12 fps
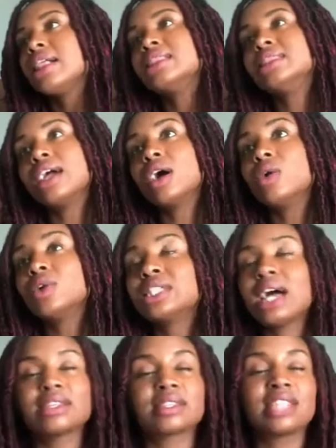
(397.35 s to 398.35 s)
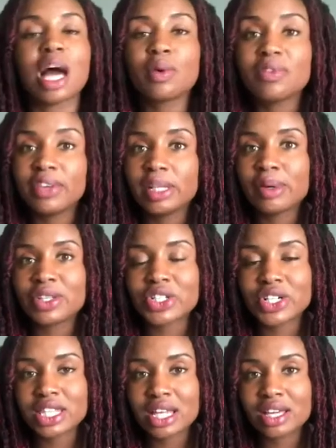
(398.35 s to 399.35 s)
They always ask us how we feel about
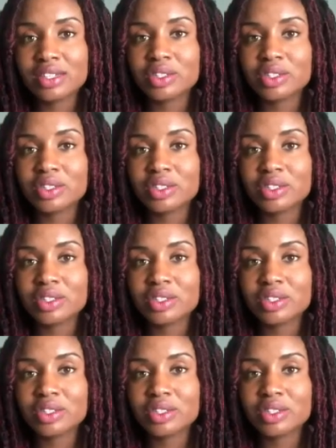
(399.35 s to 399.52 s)
certain things.